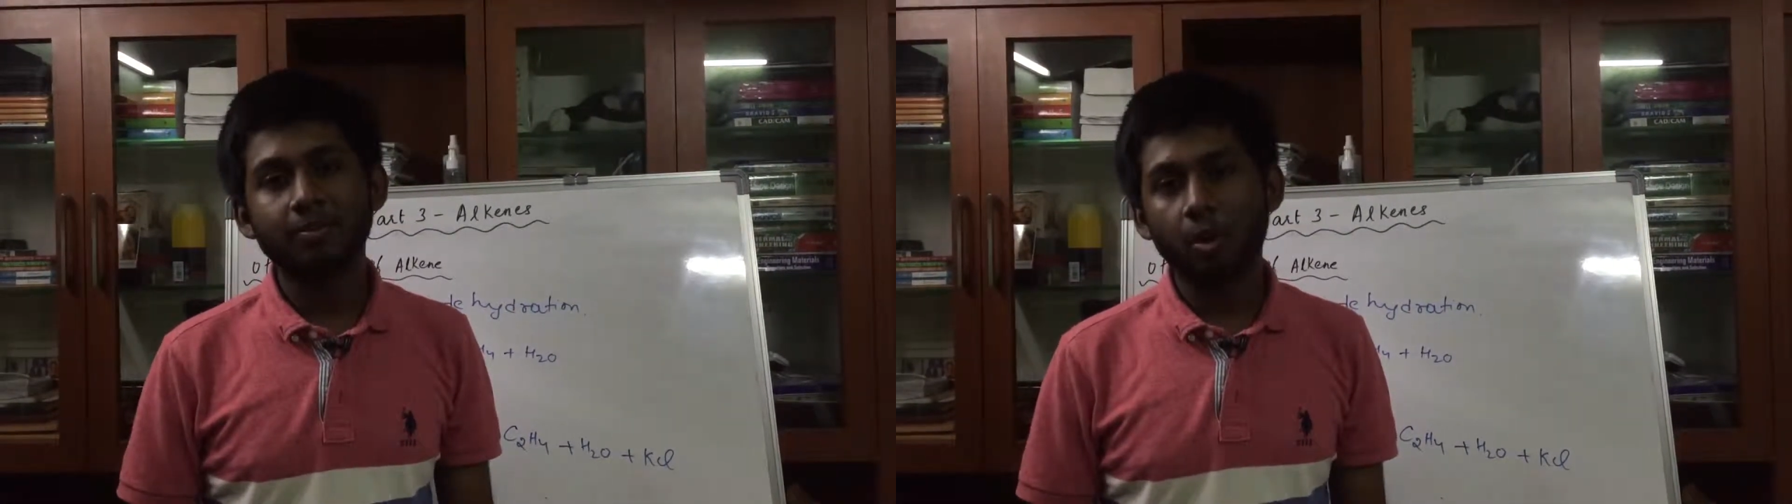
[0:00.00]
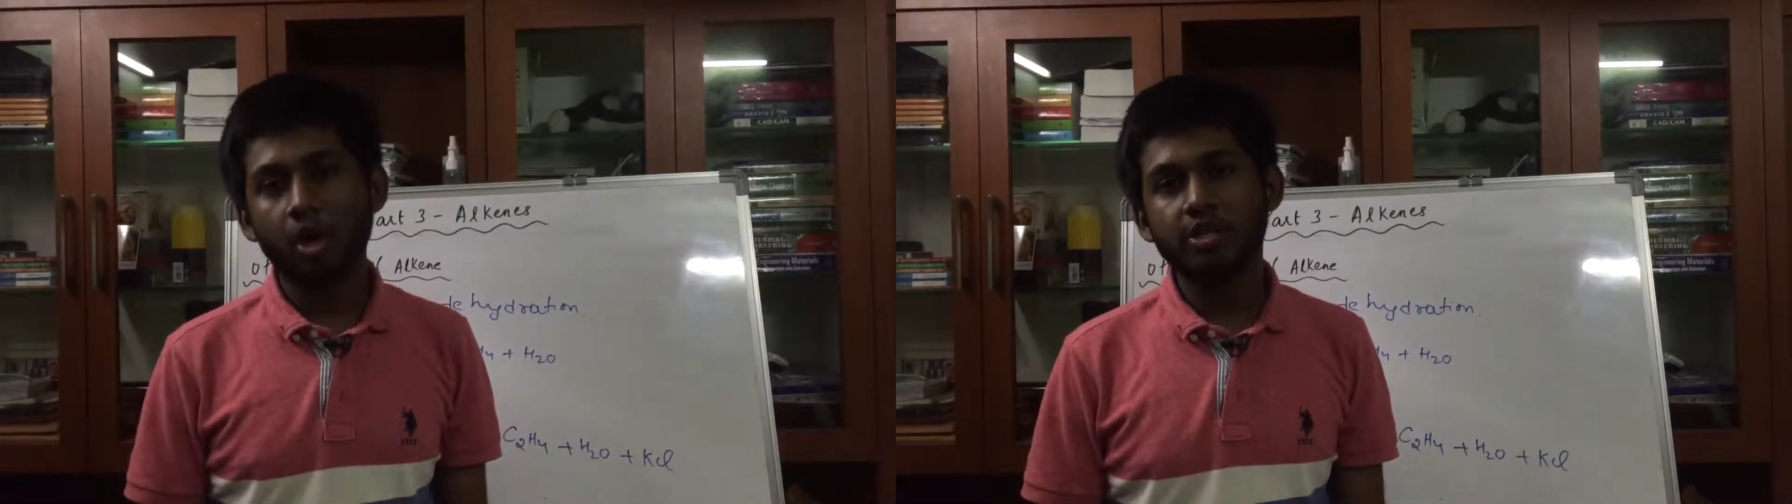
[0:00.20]

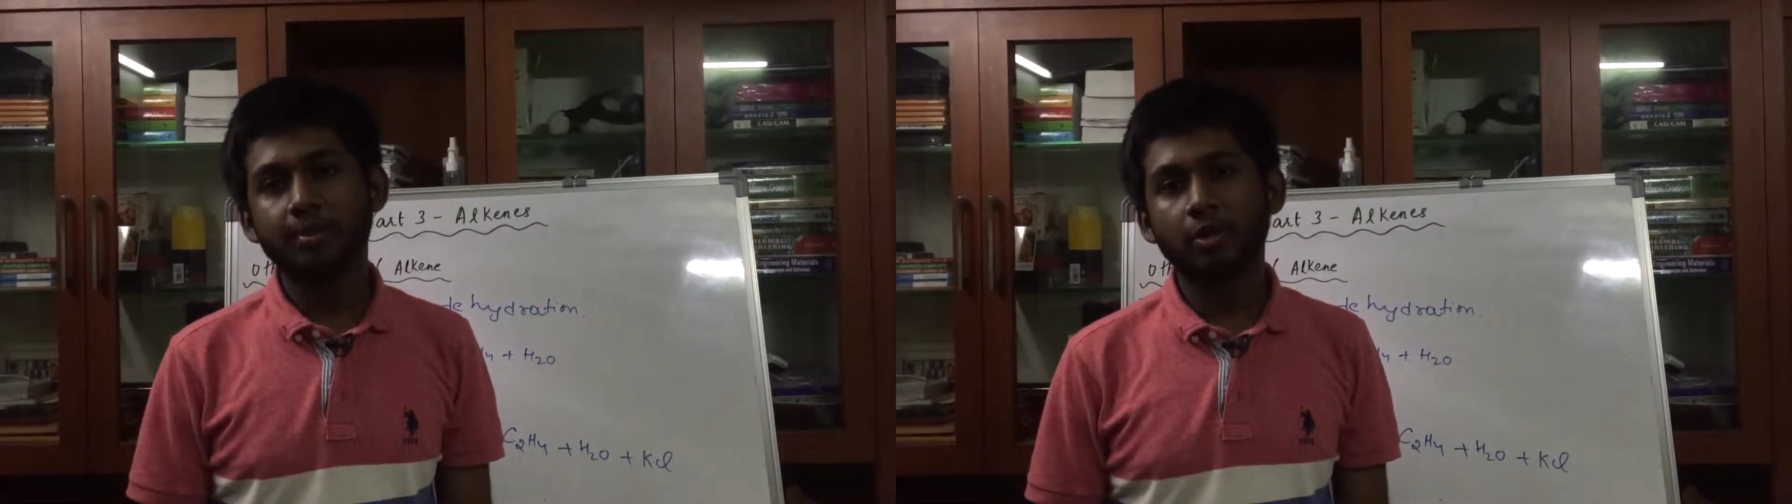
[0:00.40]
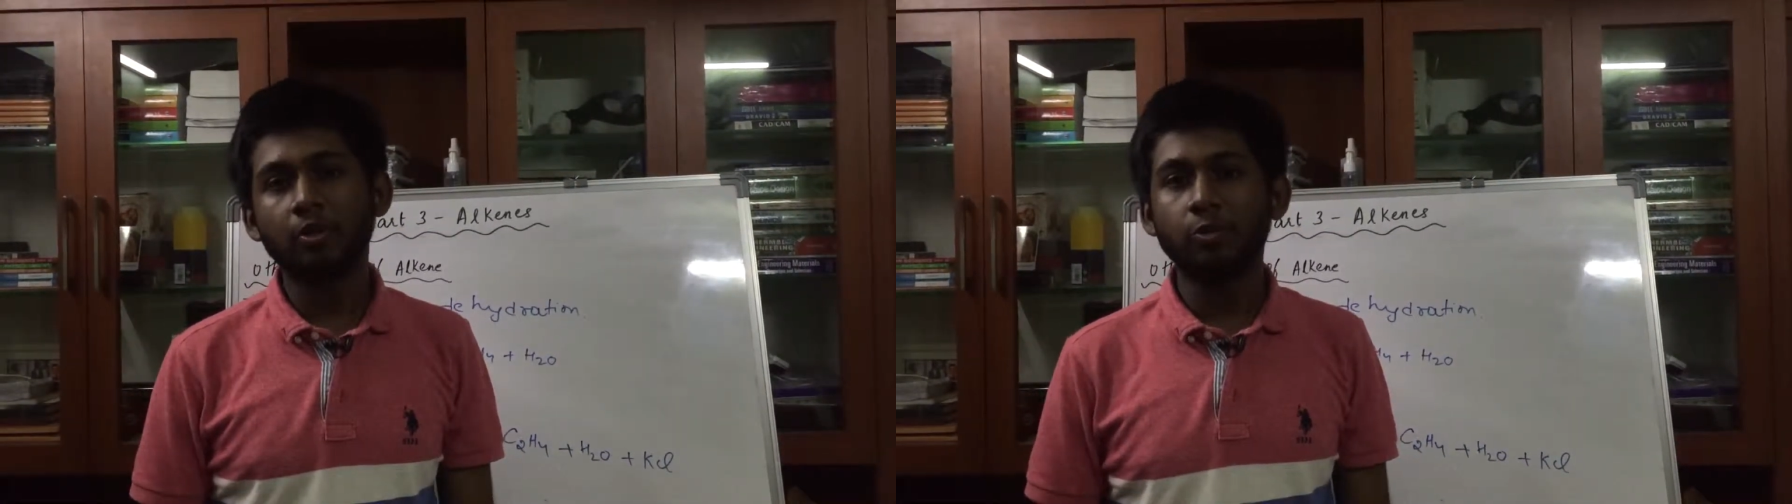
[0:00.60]
box
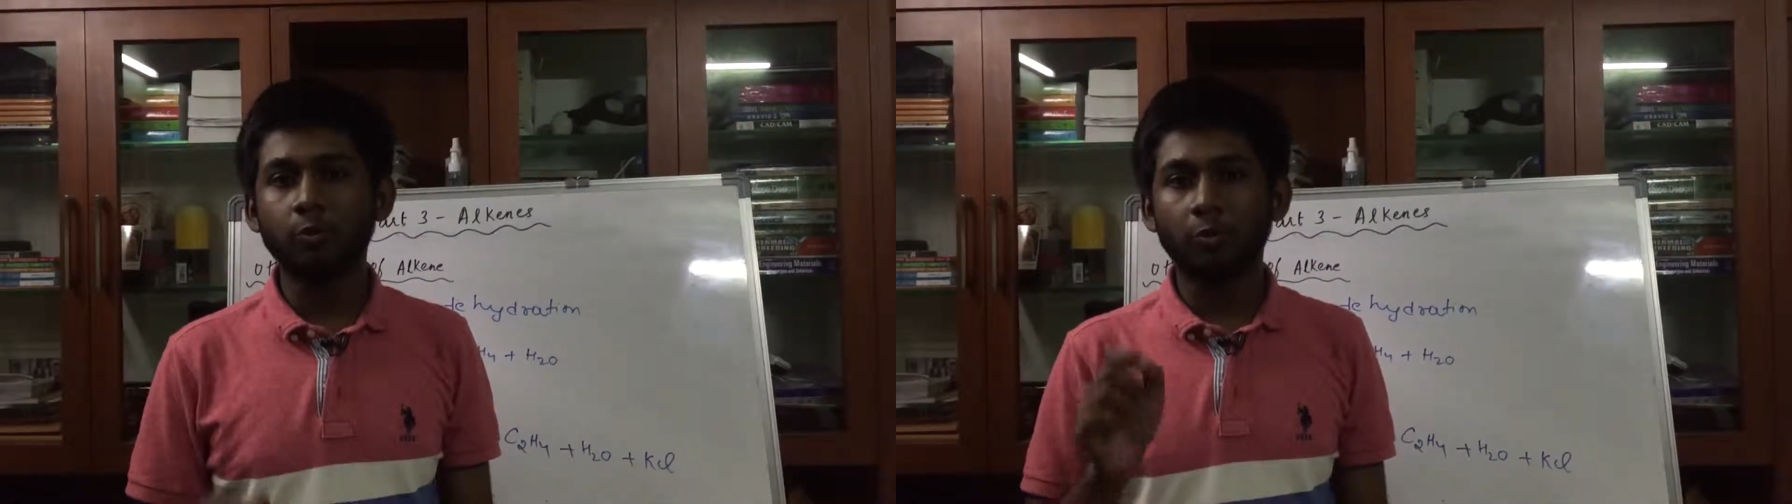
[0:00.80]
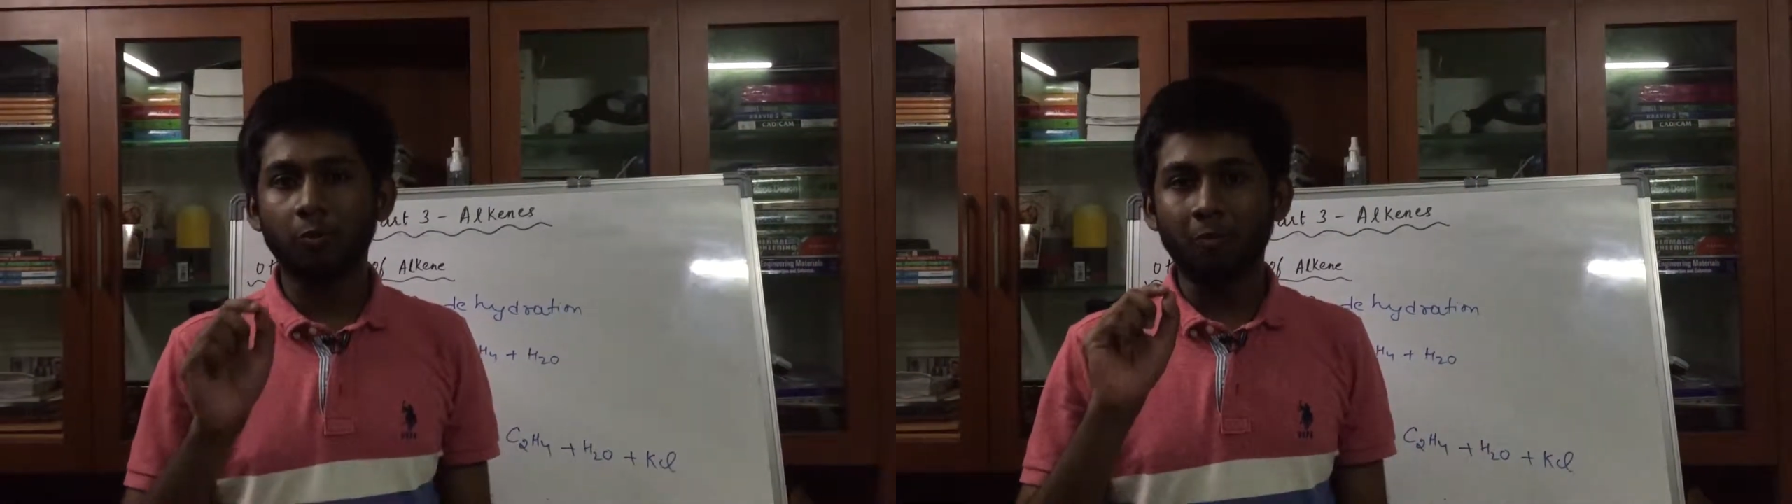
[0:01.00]
below
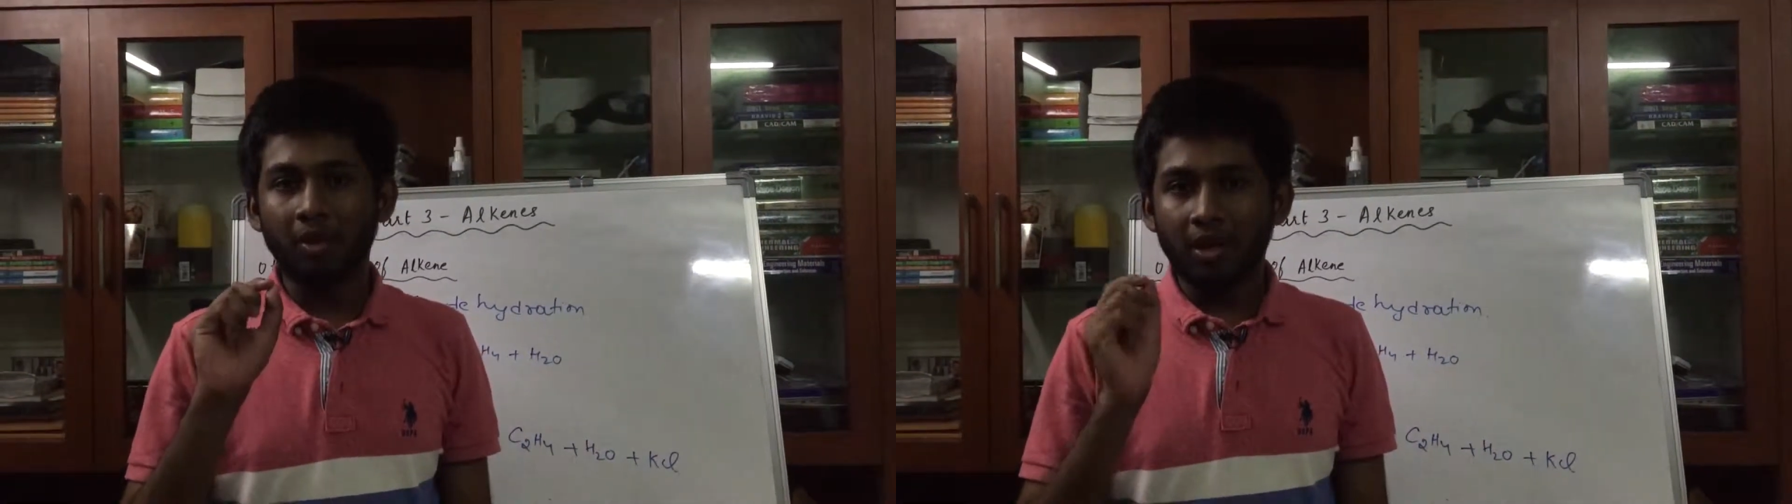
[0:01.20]
to